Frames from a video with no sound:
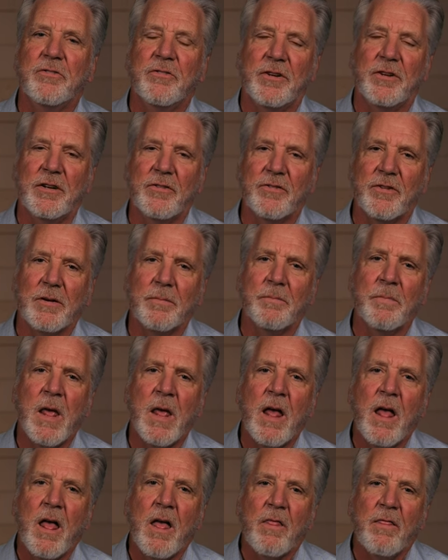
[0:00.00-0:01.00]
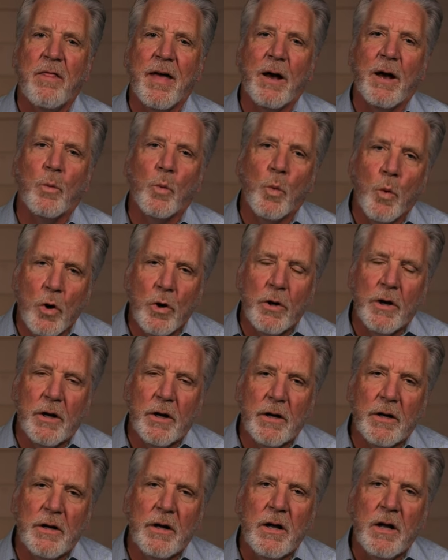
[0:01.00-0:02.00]
season that
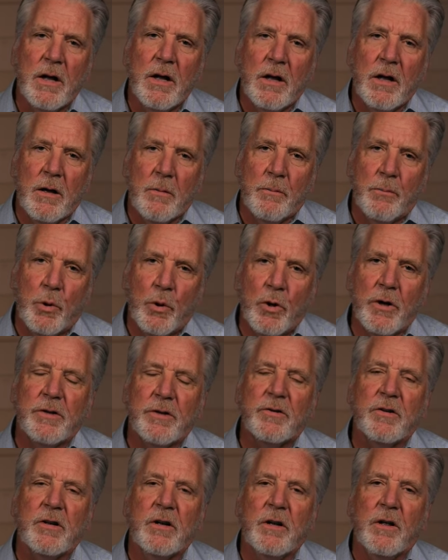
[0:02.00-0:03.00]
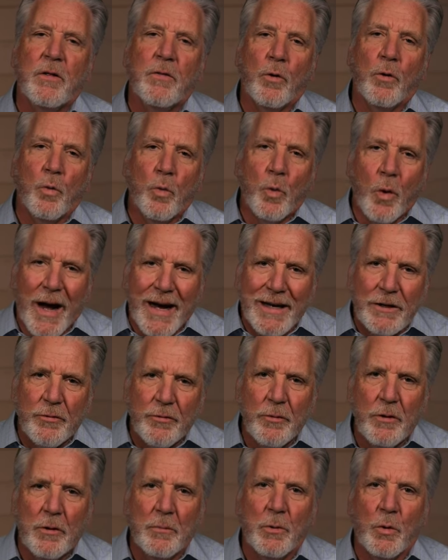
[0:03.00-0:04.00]
would put the right
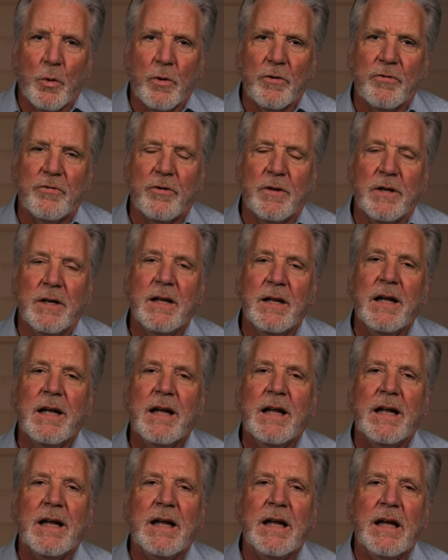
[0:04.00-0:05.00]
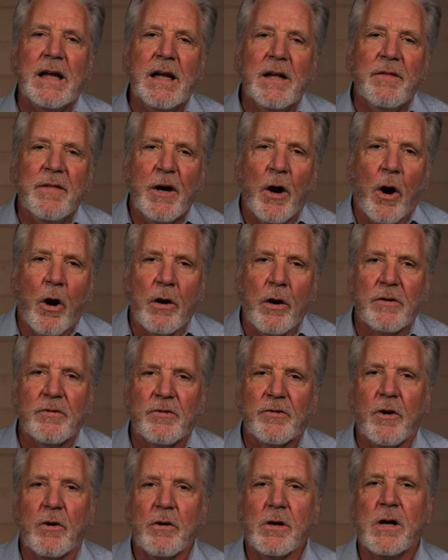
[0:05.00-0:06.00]
to an abortion in the
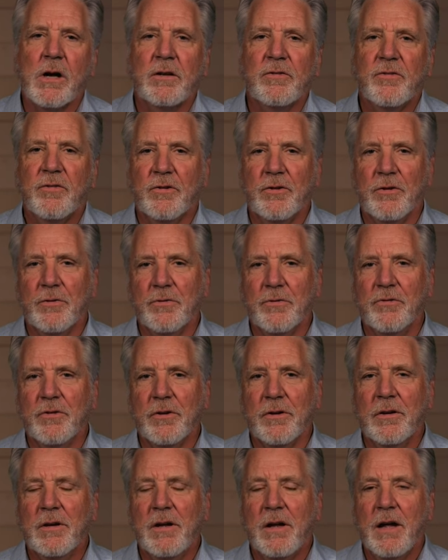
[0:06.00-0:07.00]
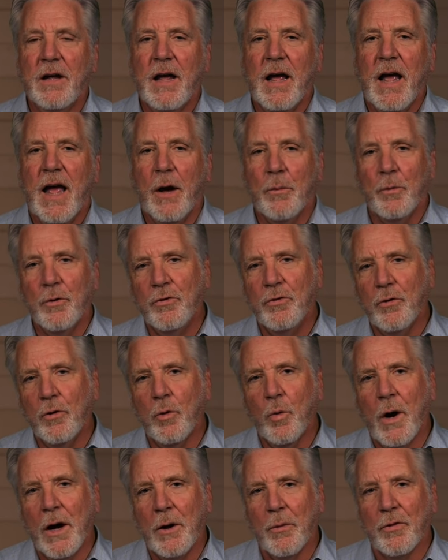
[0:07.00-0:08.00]
Arkansas Constitution and would do
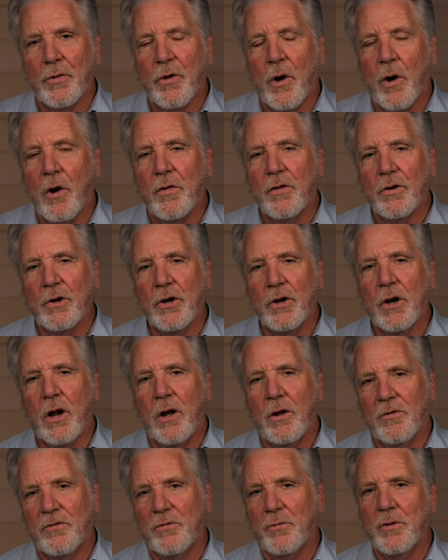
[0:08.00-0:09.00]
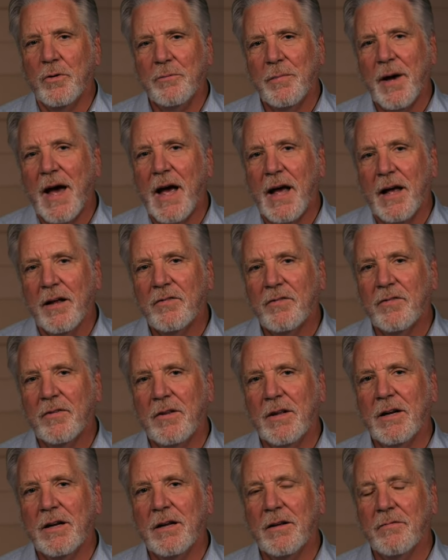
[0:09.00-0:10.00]
away with all the good laws that we passed
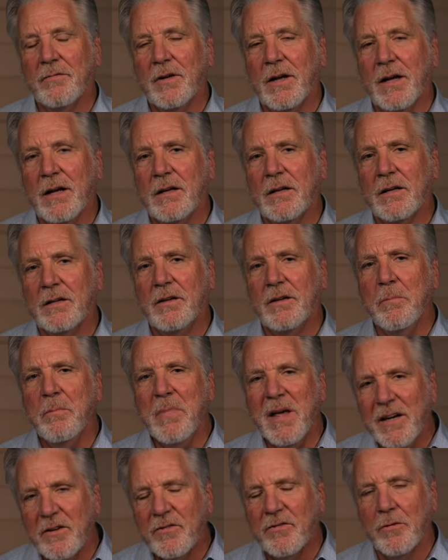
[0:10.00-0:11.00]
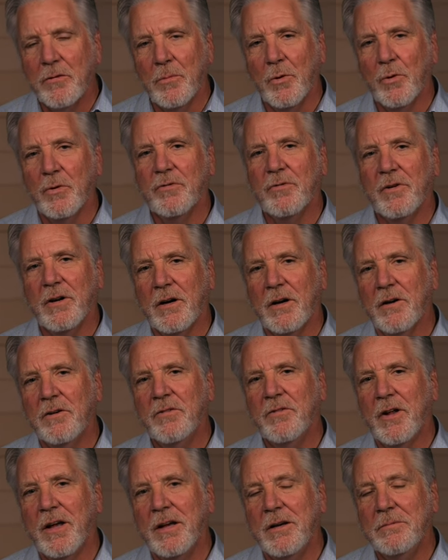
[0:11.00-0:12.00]
that have diminished abortion in our
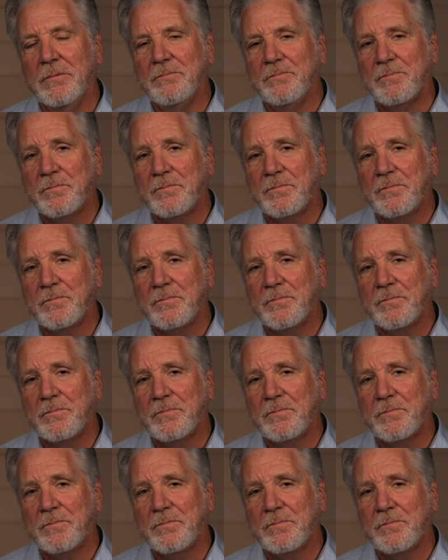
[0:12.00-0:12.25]
state.